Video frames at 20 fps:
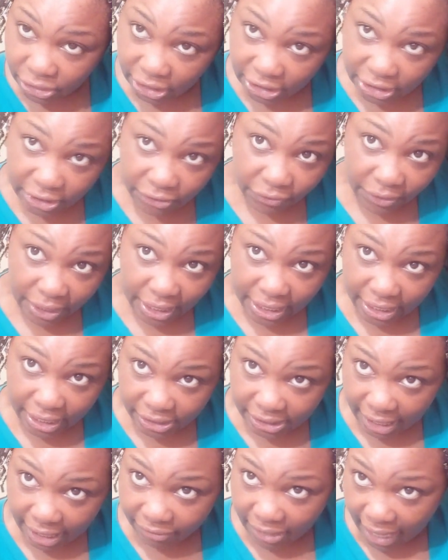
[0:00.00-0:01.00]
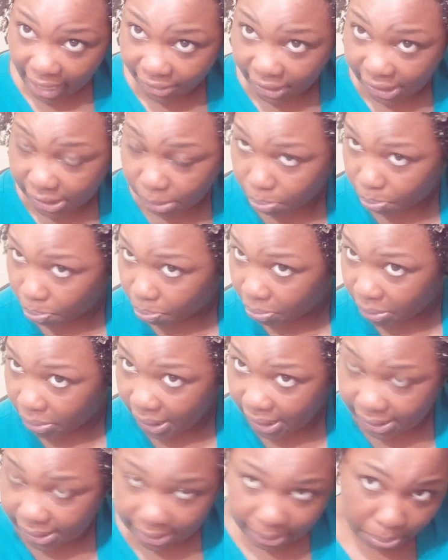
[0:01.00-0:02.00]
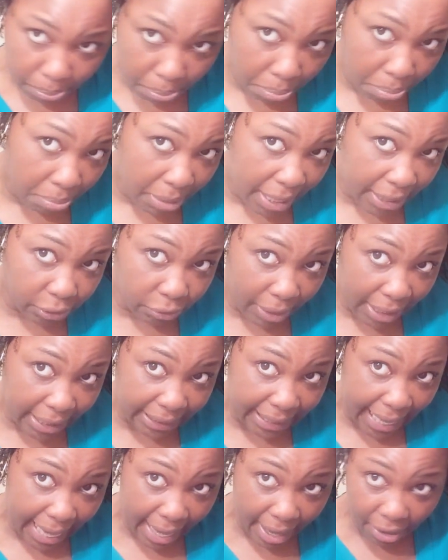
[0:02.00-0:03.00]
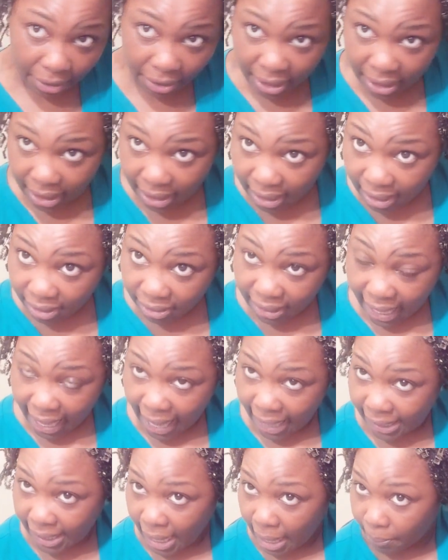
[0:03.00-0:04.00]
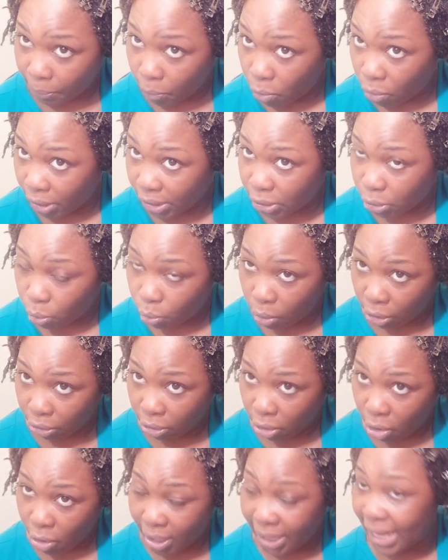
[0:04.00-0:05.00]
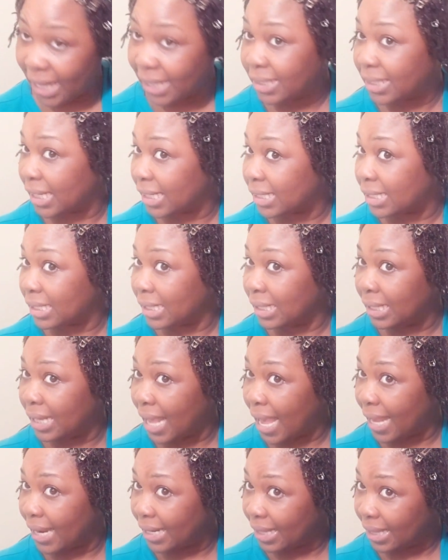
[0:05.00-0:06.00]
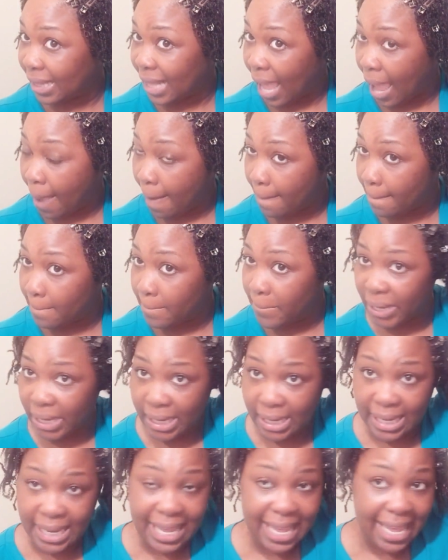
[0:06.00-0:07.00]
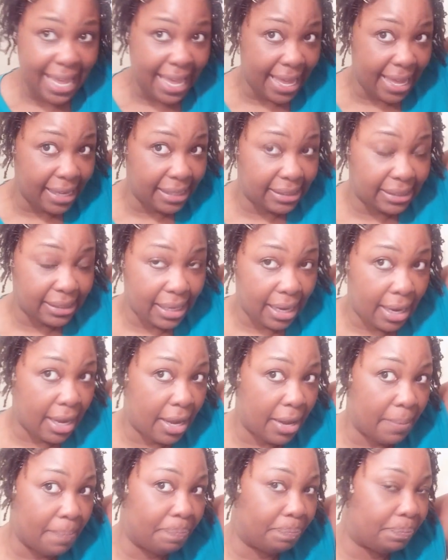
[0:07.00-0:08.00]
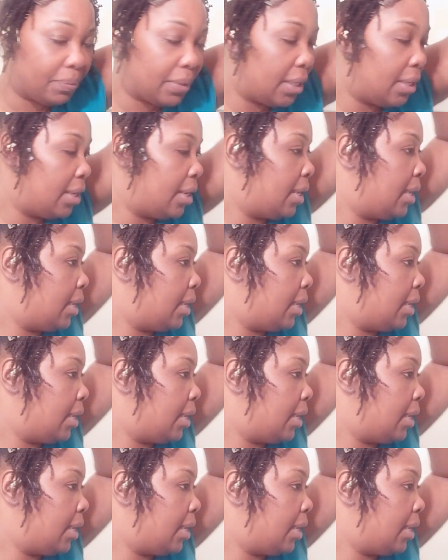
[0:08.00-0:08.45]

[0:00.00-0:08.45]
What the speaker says: just finish. I've got this much right now that I'm going to work on, and just let that be it. I'm